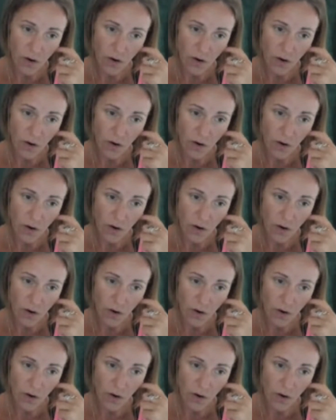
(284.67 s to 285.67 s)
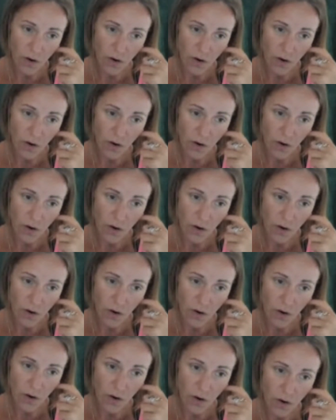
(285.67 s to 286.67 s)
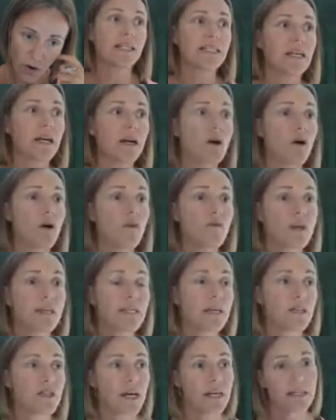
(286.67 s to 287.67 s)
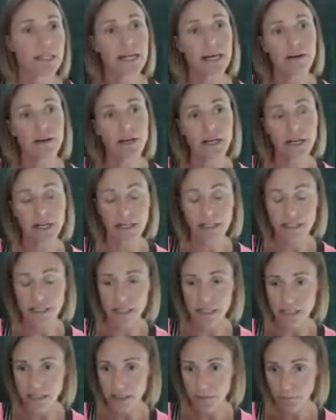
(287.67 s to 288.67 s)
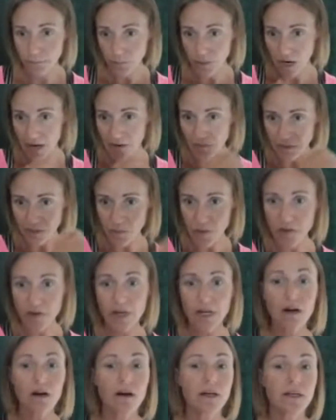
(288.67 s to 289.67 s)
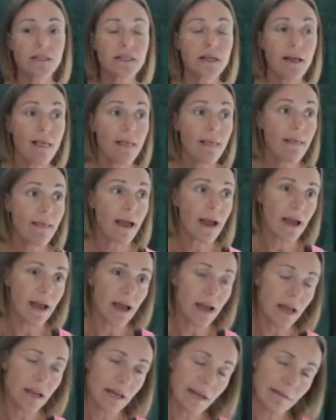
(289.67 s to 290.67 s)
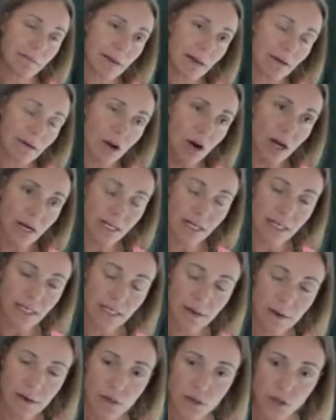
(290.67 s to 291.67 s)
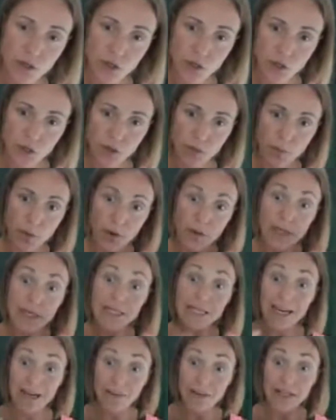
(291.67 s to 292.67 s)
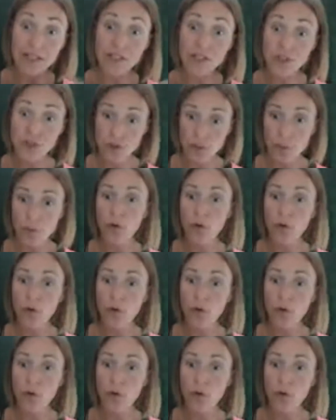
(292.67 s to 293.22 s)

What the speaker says: went through a lot of this and did a lot of reason. Now connected, I have my spirit guides and now guided to put this out there to